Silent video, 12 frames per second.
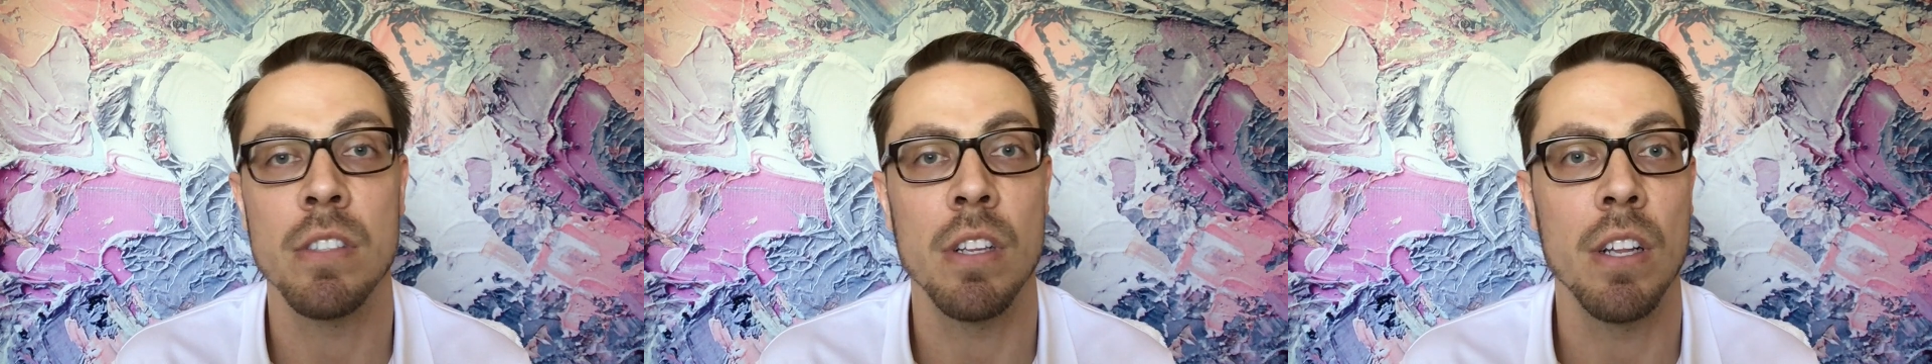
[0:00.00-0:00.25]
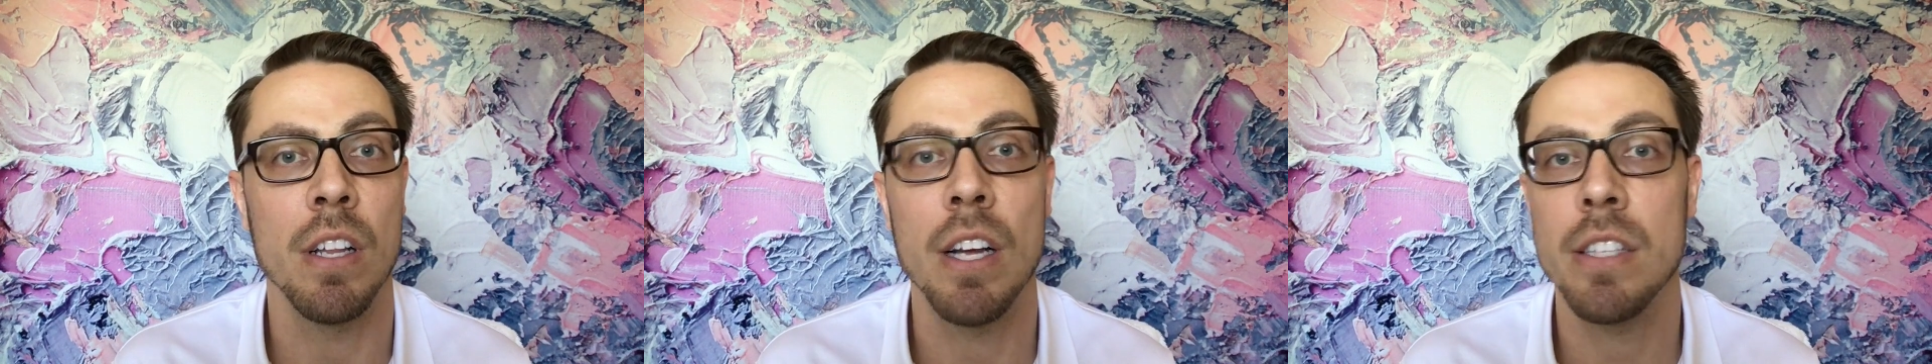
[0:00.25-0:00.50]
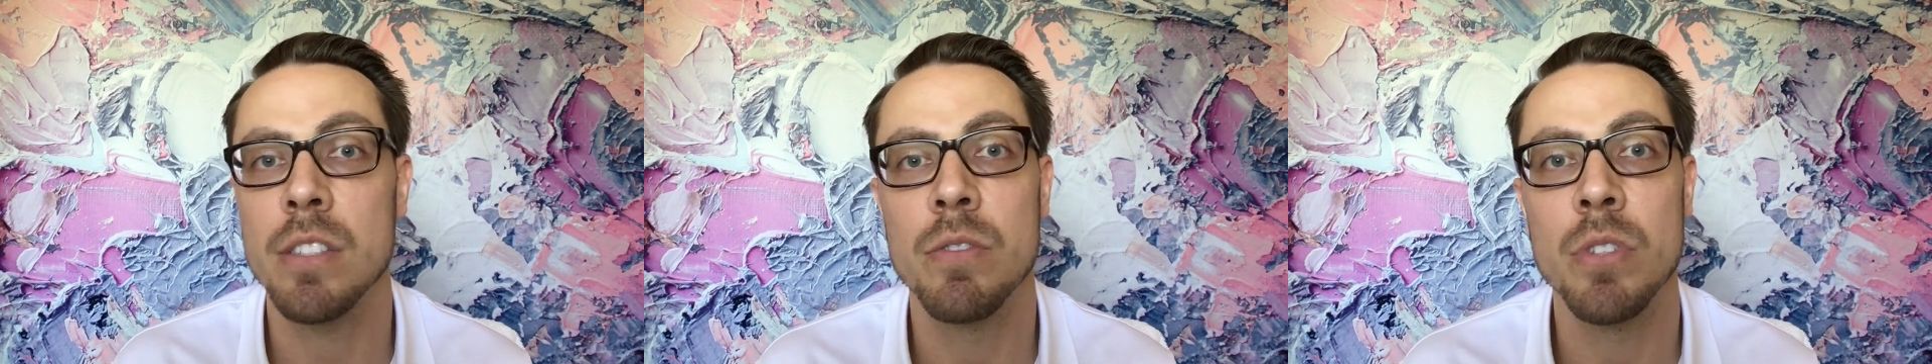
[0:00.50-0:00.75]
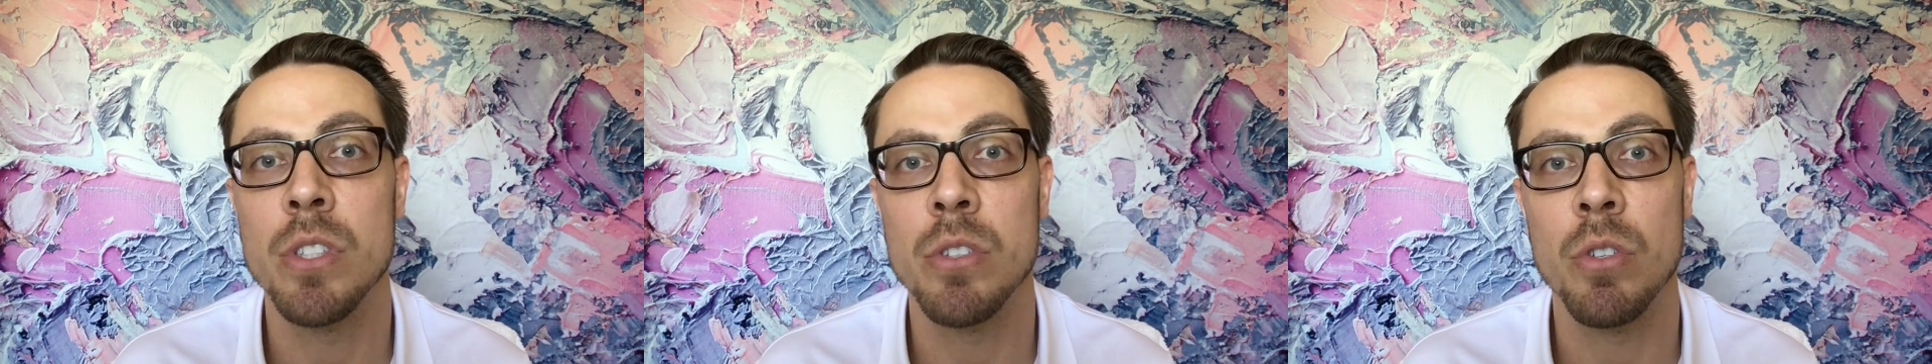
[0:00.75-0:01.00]
lots of
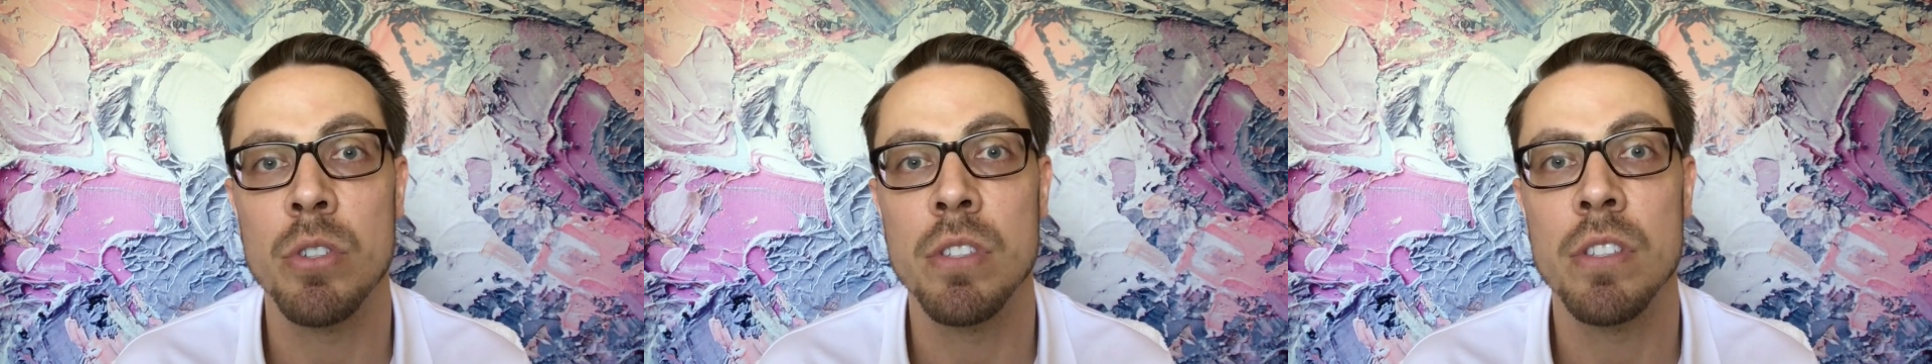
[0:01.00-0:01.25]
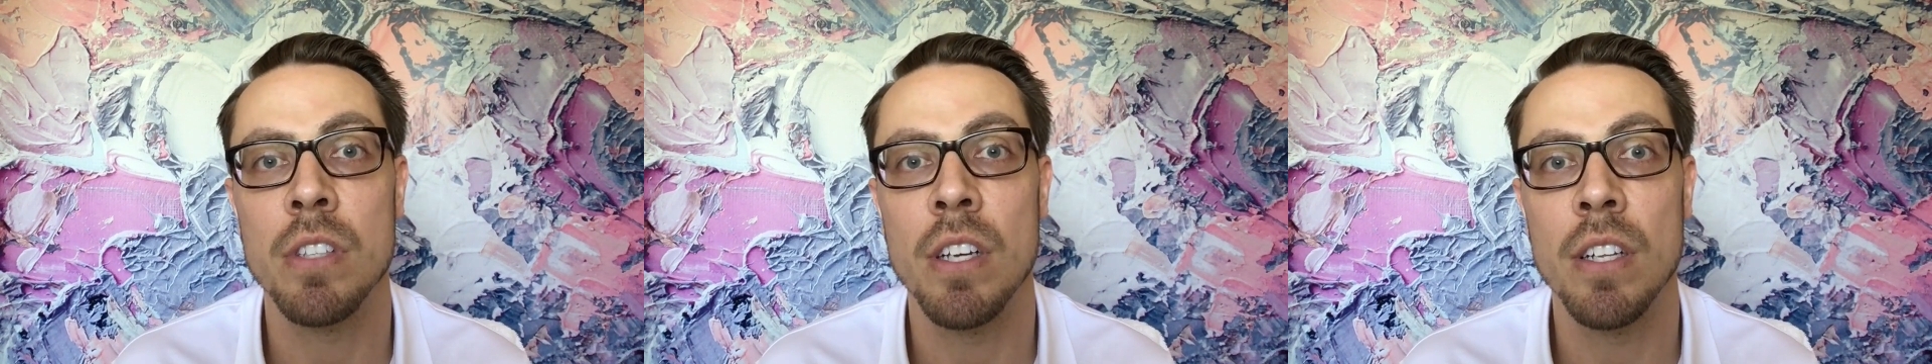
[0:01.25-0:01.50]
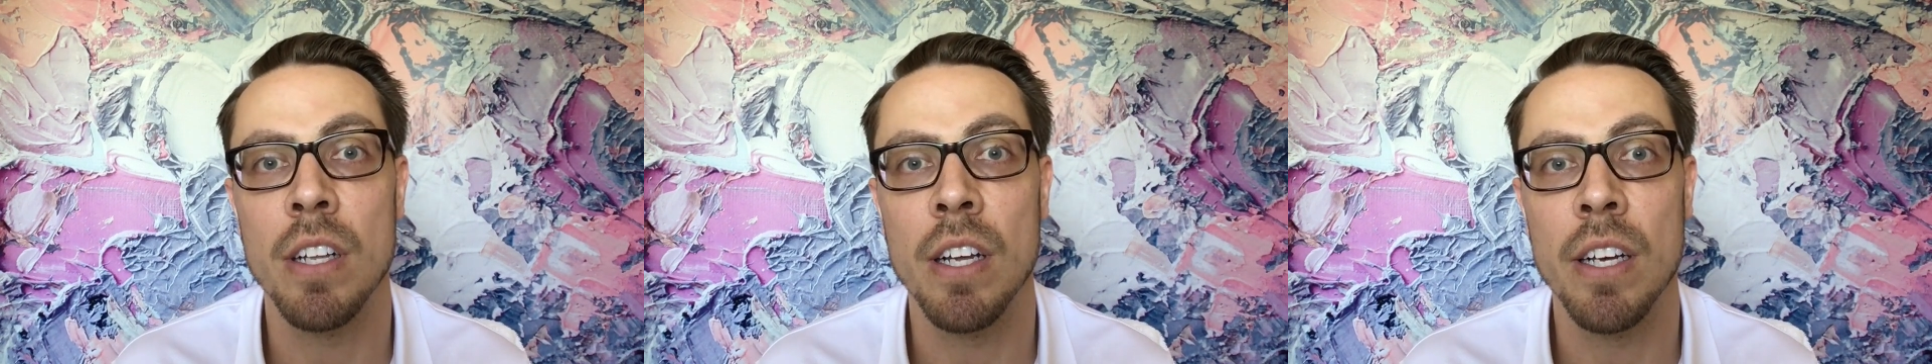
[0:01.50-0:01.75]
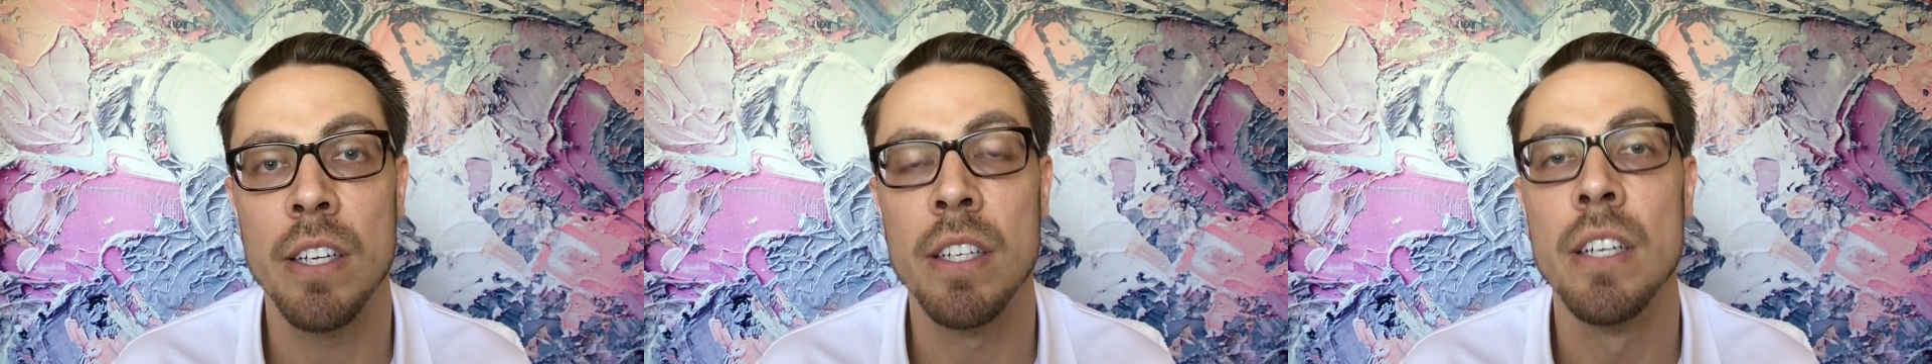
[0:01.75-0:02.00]
resources
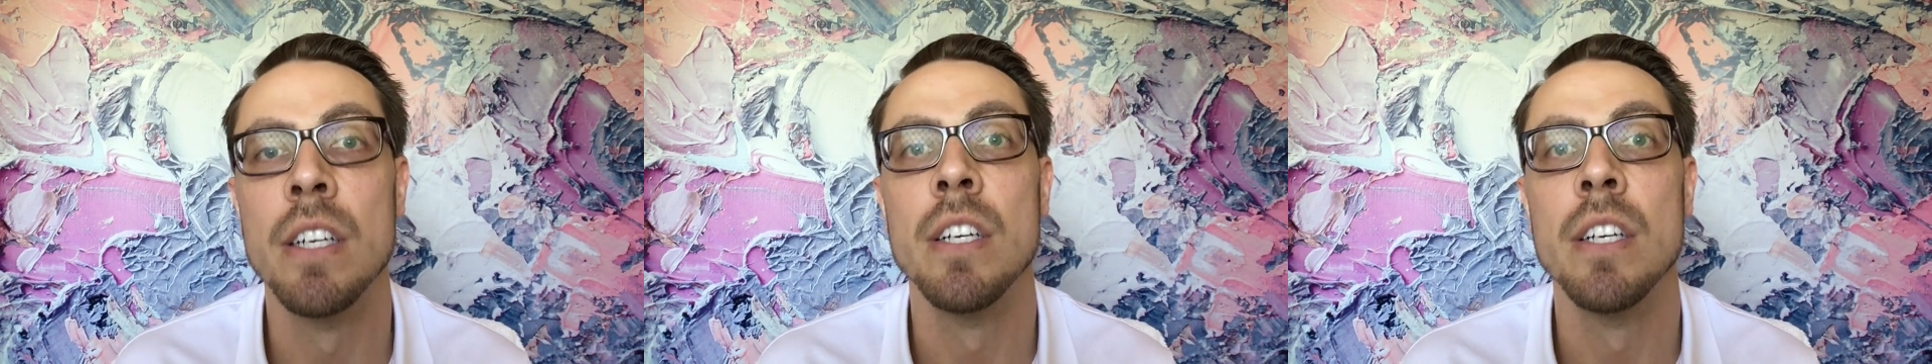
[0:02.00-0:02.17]
online.